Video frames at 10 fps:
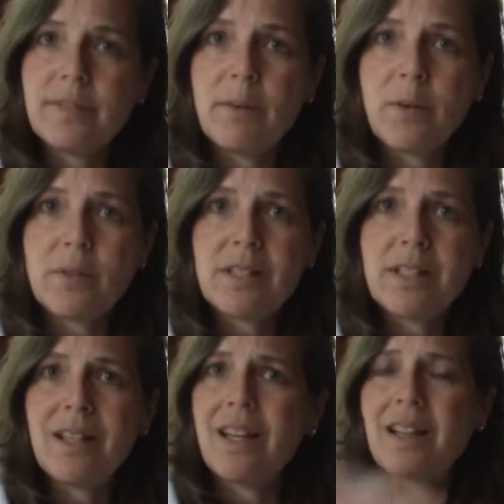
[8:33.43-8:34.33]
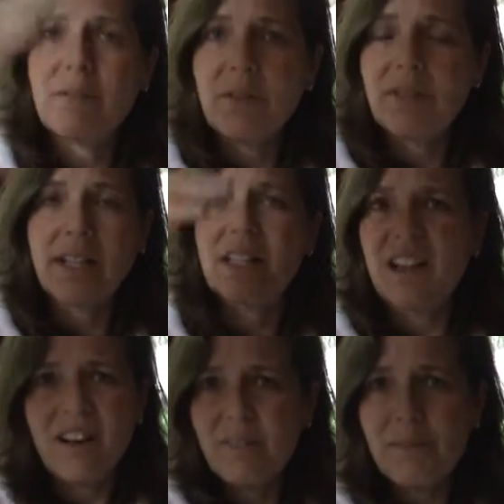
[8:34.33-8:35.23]
They won't see anything
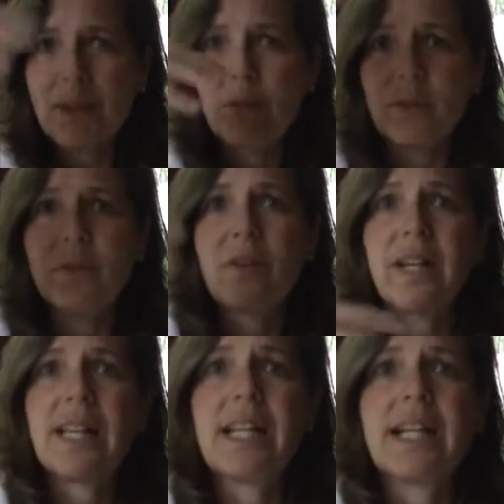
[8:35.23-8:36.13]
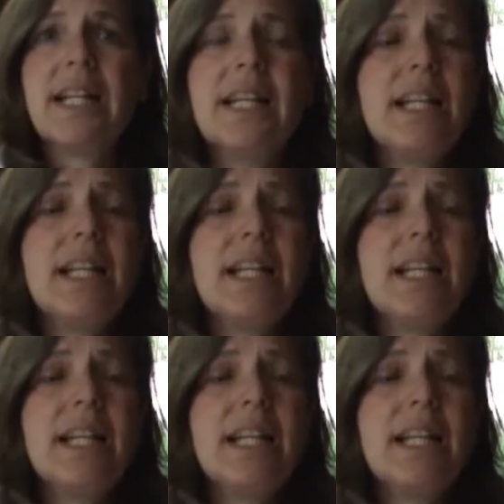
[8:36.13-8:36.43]
reflecting off a metal roof or anything.